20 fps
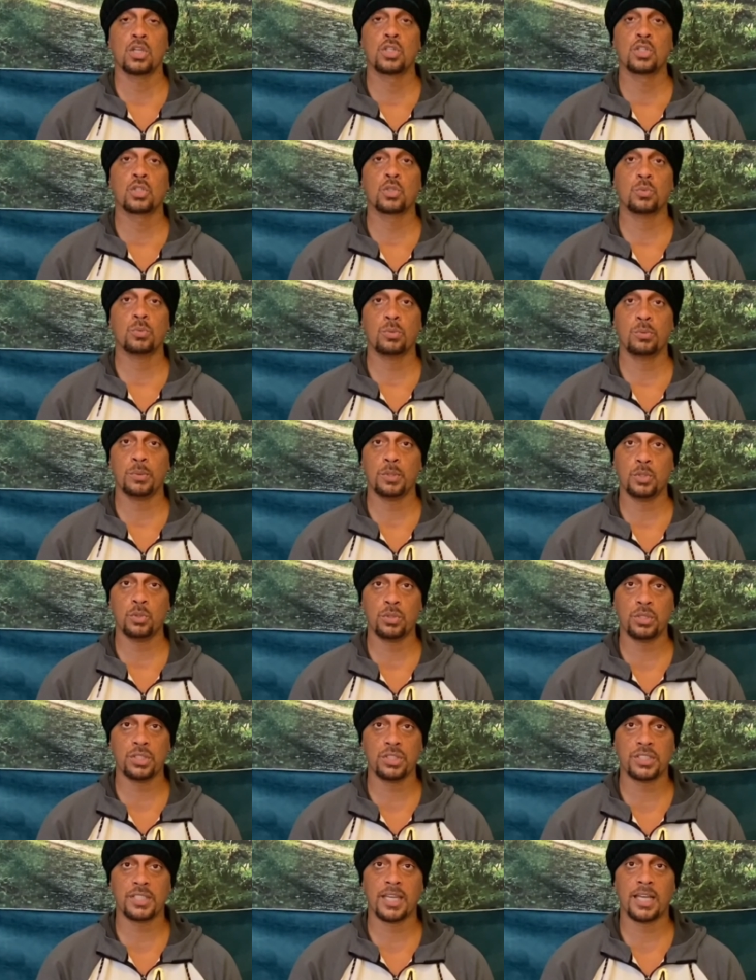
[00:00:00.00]
So when we do
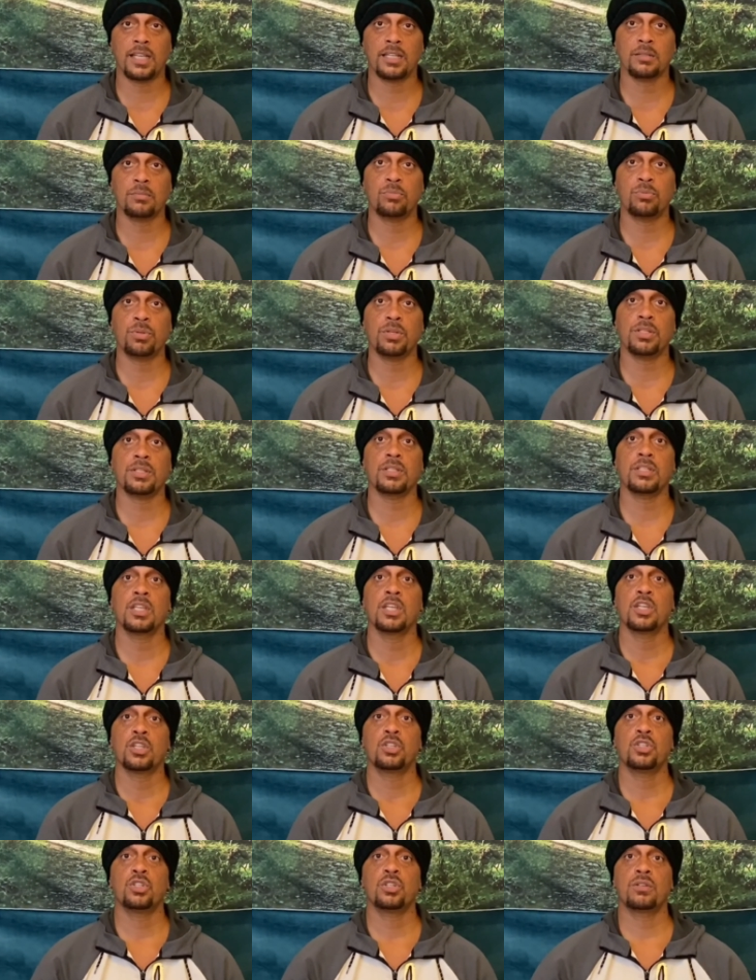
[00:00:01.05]
this style of
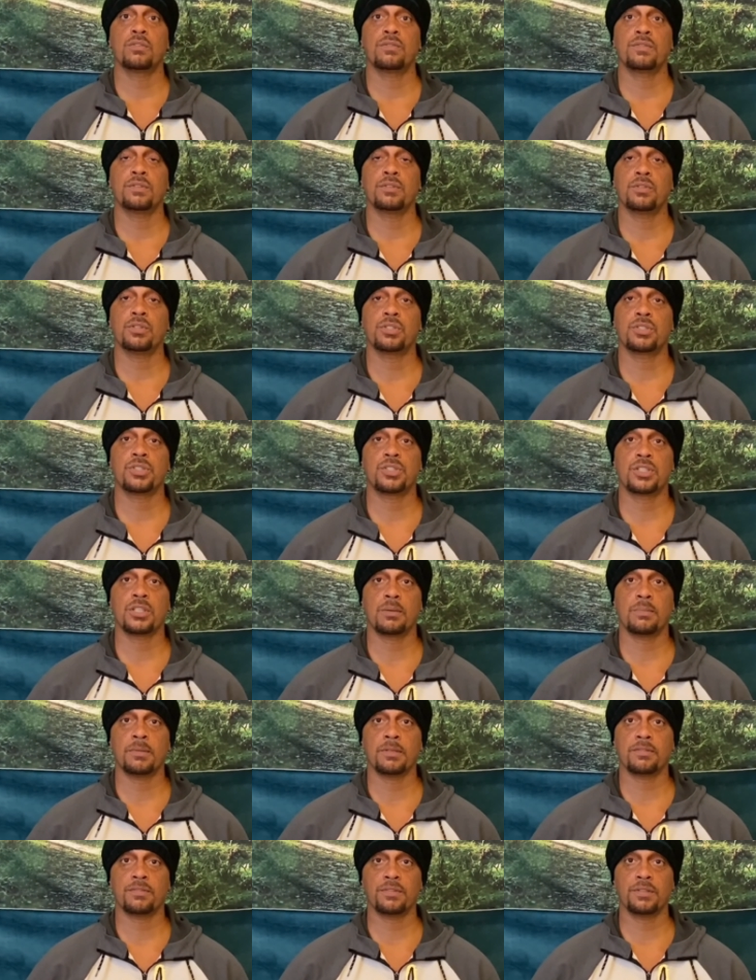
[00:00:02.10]
breathing, you're going to feel the
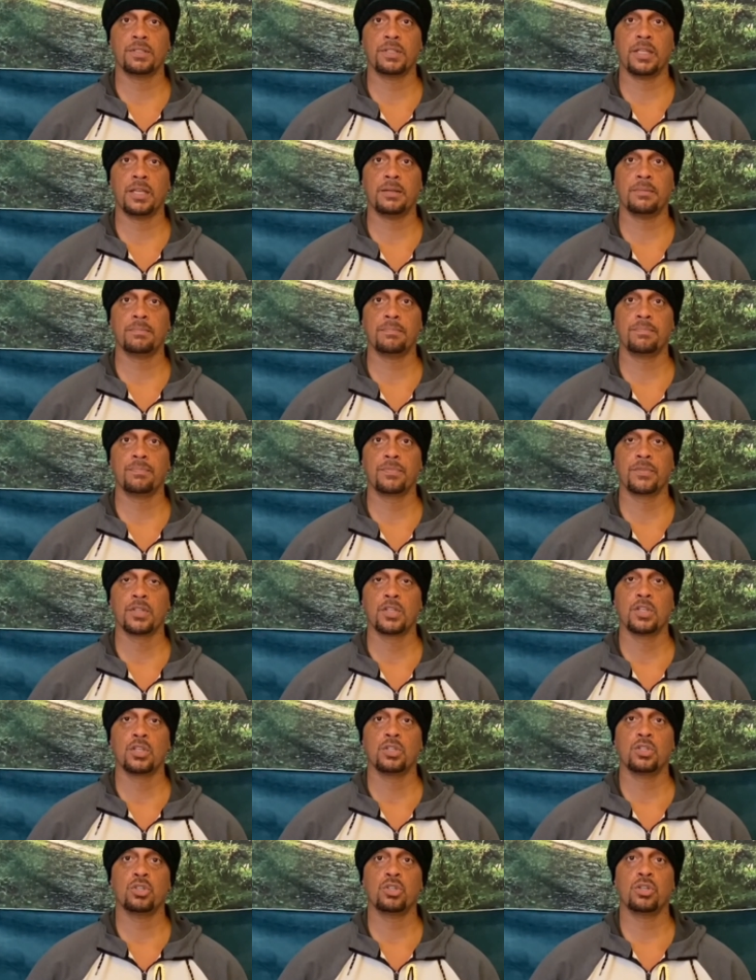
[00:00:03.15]
stomach fill up.
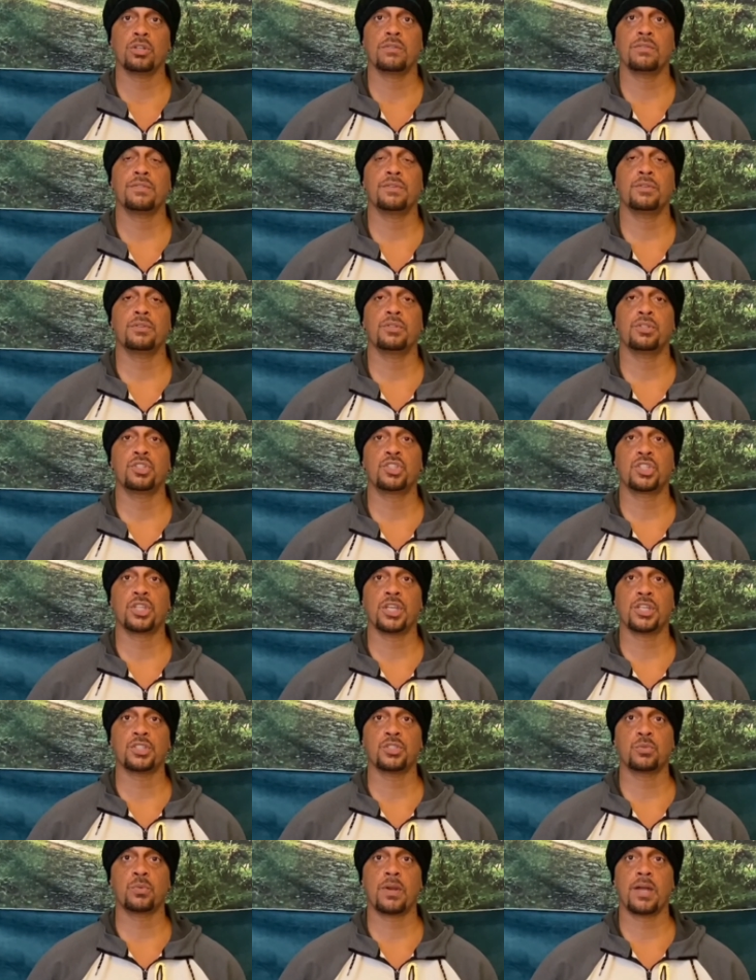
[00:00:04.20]
You're going to feel the
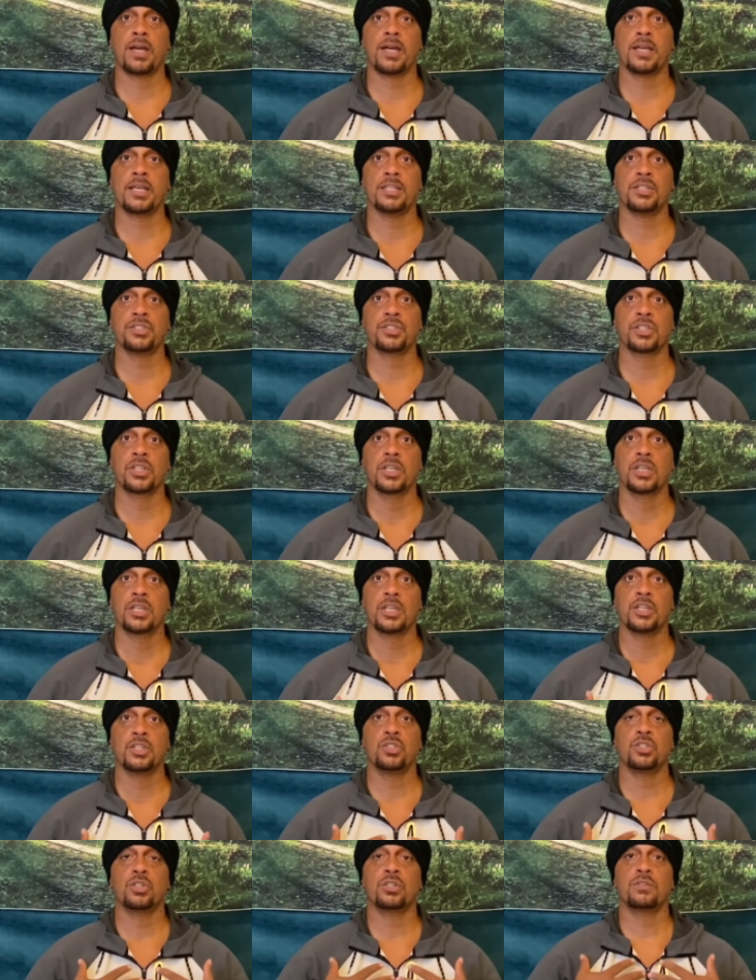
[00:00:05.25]
chest rise.
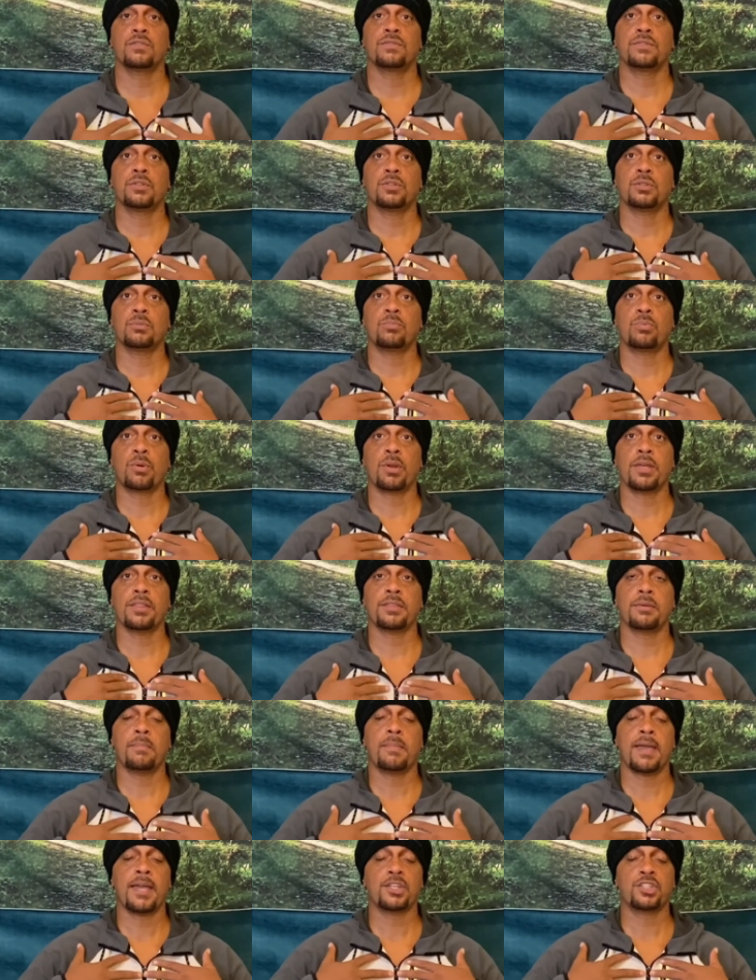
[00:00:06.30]
And you're going to feel the breath,
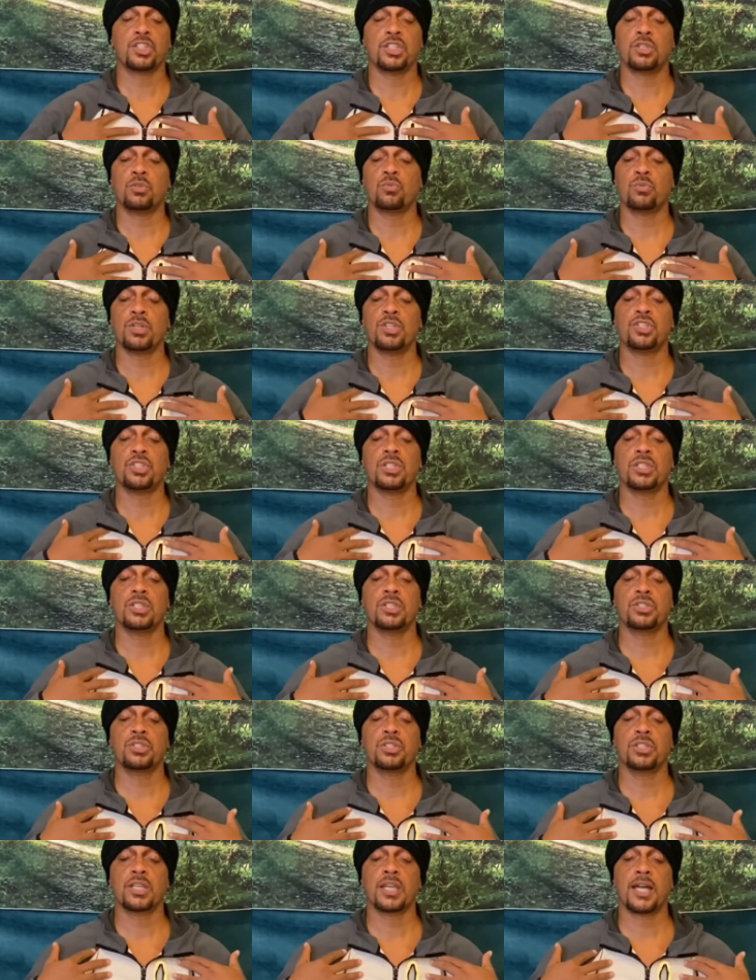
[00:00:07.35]
imagine it reaching
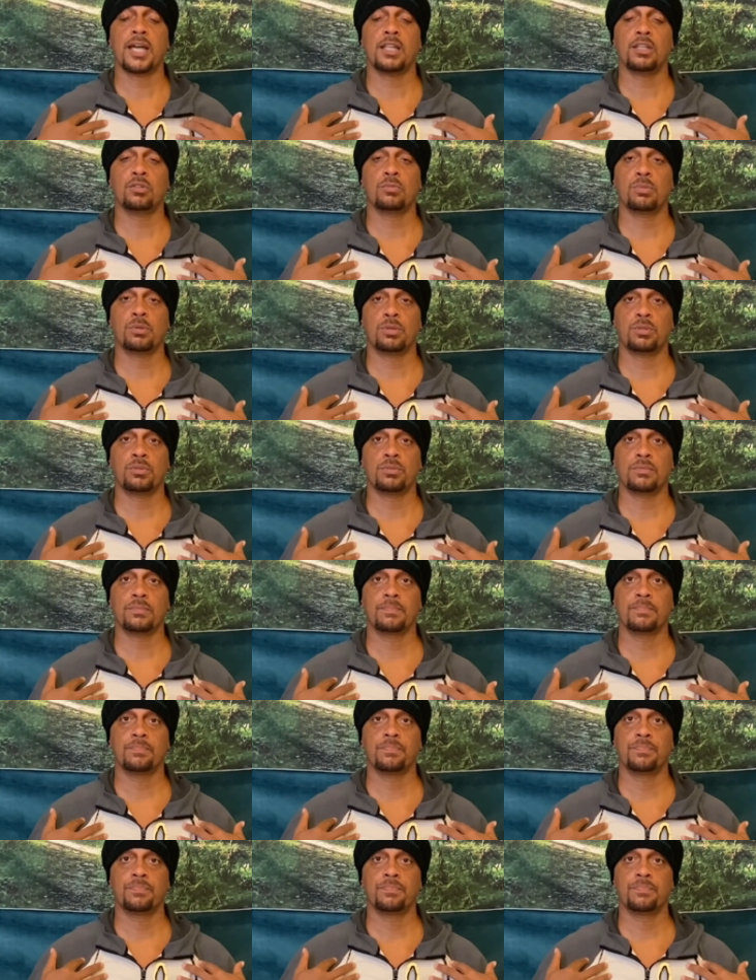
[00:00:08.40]
into the collarbone.